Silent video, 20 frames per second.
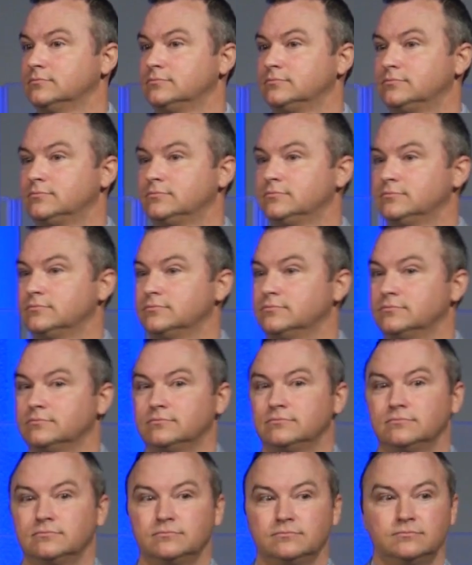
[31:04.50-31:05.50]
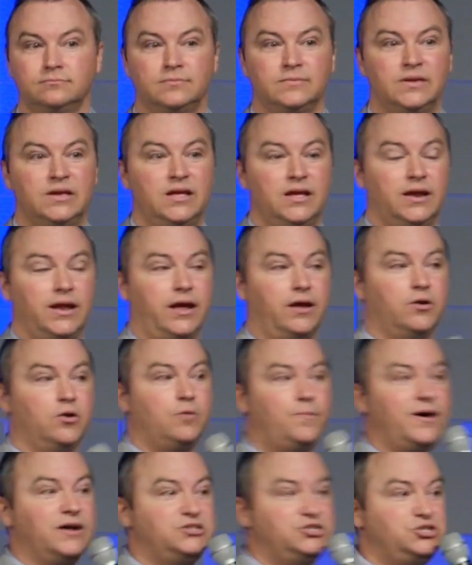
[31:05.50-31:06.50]
I don't know
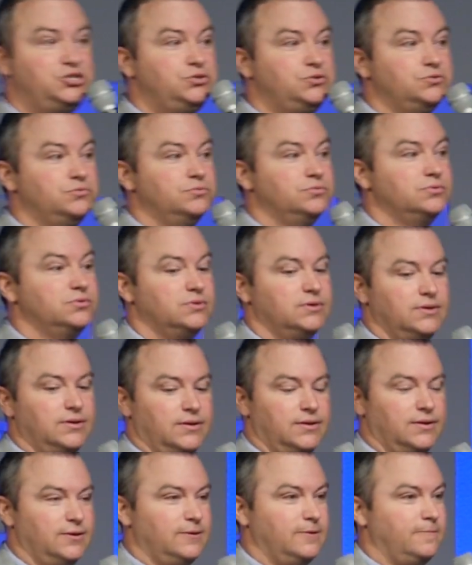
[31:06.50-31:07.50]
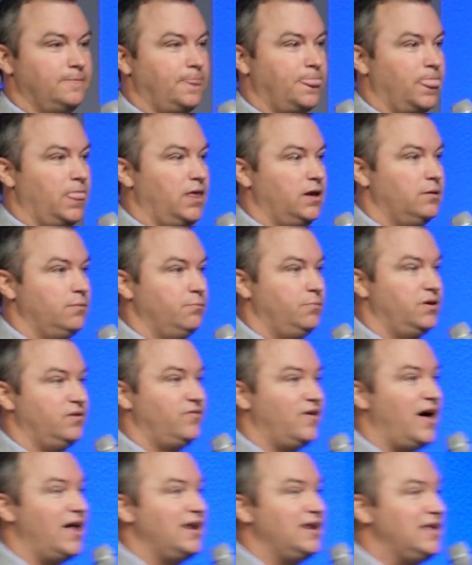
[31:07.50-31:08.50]
about you, but if
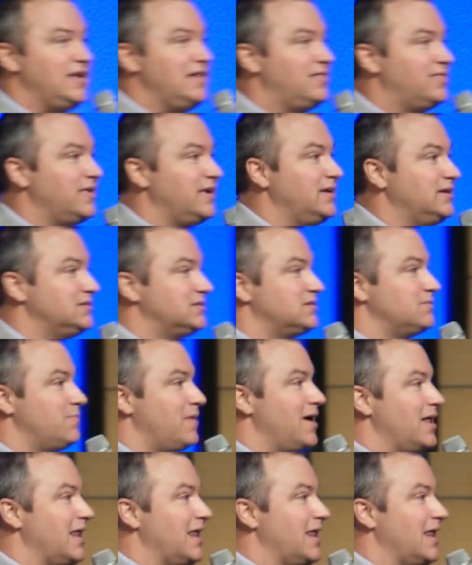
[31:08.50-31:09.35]
I need things in my